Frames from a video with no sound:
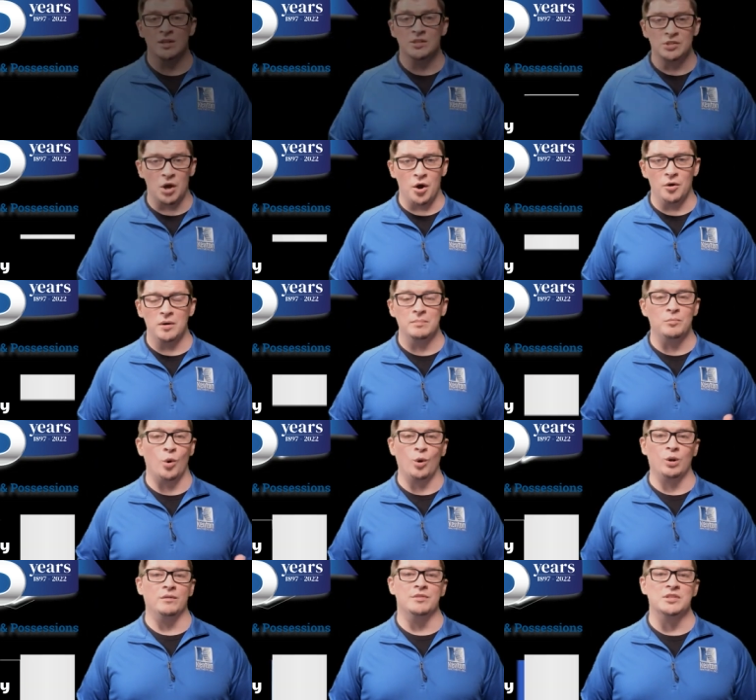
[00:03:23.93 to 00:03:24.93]
So,
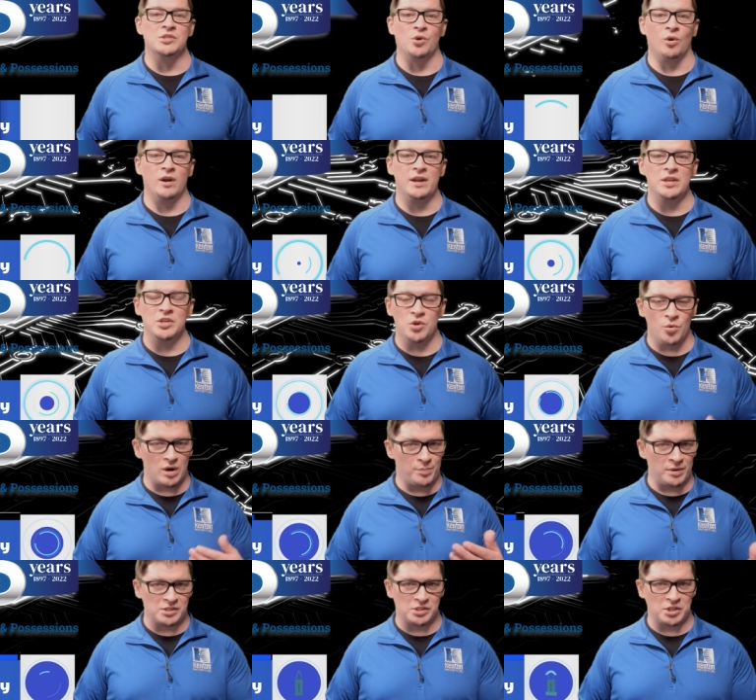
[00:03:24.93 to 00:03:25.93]
moral of the story, you want
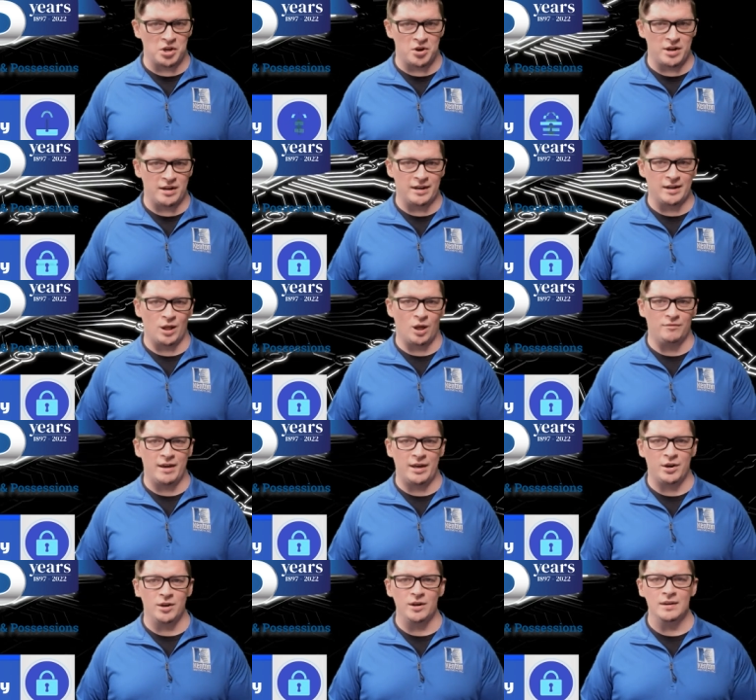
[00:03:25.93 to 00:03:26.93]
to put security in an
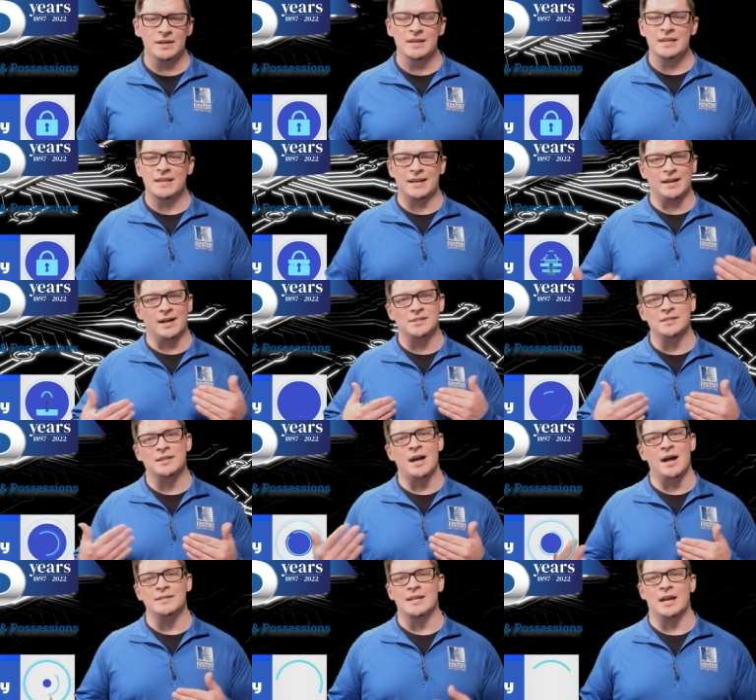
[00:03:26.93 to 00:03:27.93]
elevator? Get us in
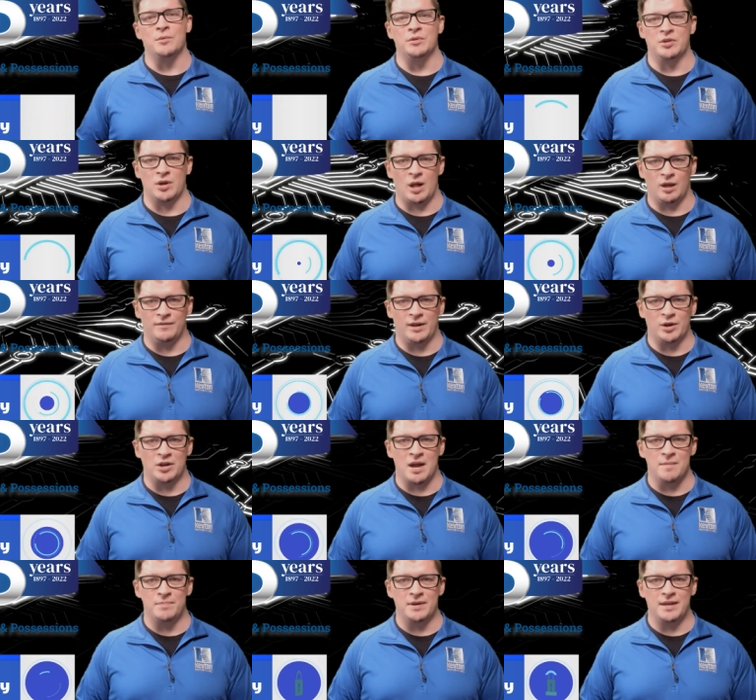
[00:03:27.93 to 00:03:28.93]
contact with your elevator
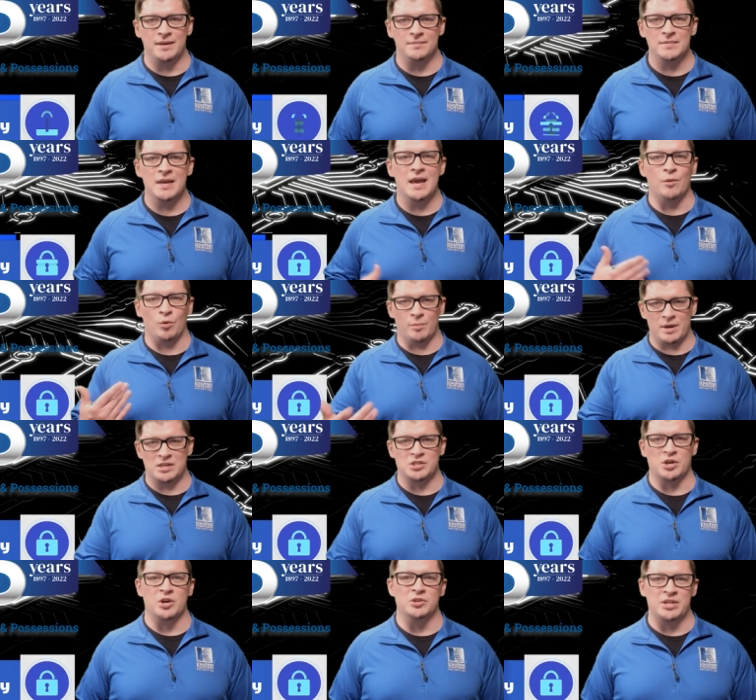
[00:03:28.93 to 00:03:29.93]
company and we'll make
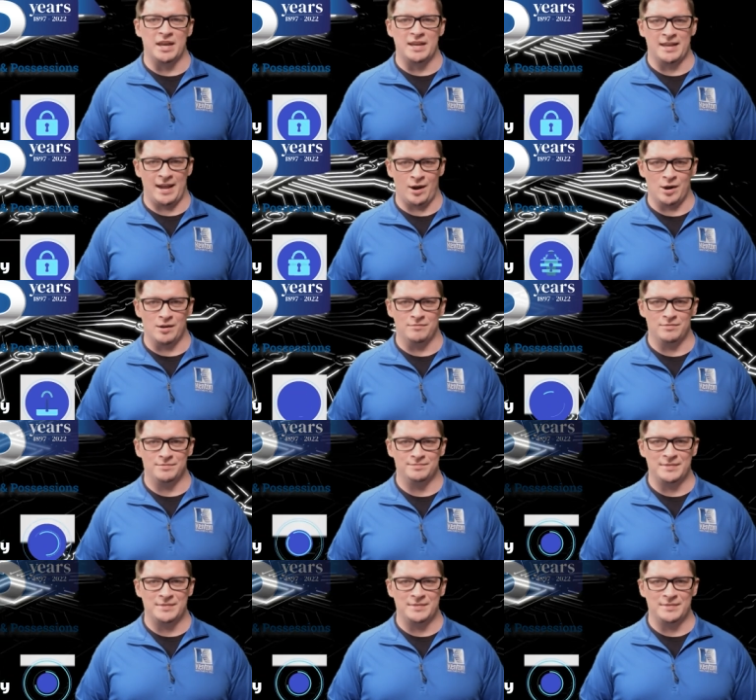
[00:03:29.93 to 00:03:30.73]
sure you're taken care of.